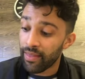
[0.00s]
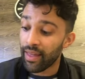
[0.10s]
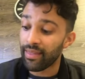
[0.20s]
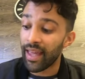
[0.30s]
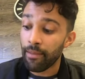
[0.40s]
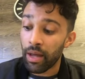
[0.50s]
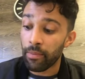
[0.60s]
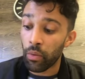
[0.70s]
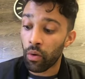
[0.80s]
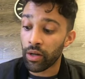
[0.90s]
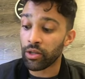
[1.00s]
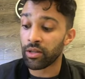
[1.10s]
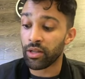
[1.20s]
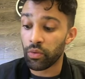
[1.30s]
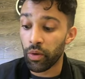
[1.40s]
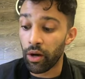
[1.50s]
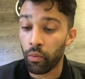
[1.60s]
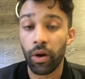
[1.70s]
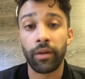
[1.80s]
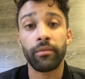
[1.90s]
that they may be one, just as we are
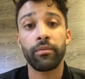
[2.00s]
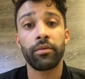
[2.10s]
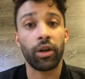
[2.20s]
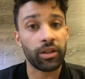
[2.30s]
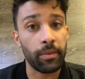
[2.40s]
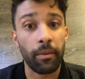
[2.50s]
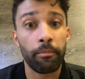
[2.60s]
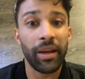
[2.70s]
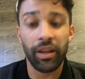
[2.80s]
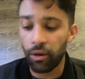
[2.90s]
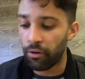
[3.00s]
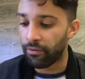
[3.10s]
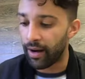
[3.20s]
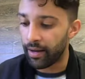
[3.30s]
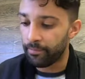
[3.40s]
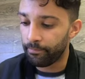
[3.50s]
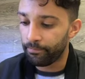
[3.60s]
one. Talks about being unified.